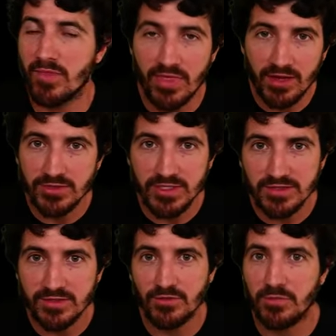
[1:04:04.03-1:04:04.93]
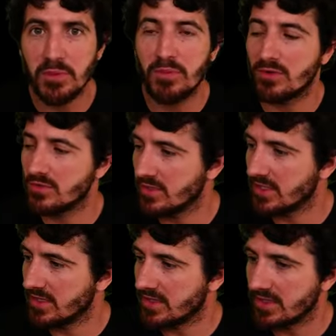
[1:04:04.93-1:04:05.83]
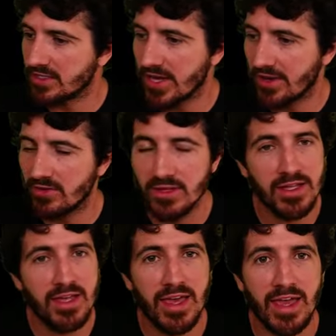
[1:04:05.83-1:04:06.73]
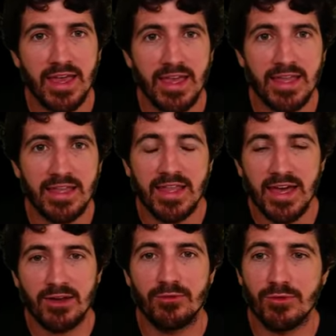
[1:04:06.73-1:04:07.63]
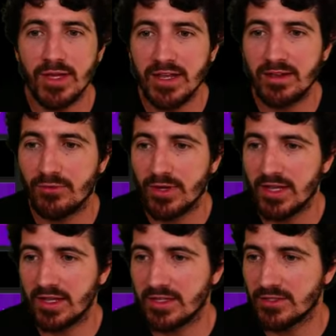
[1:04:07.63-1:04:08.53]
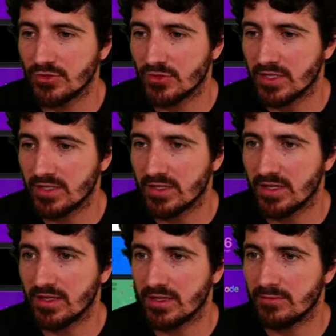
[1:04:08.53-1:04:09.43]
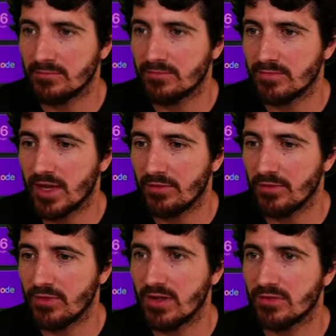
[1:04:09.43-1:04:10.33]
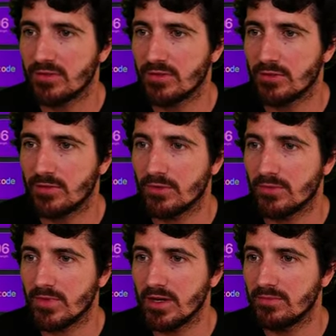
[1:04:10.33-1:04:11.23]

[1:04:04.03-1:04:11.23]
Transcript: thousands of people in the channel, and I really, really enjoy having you around. So yeah,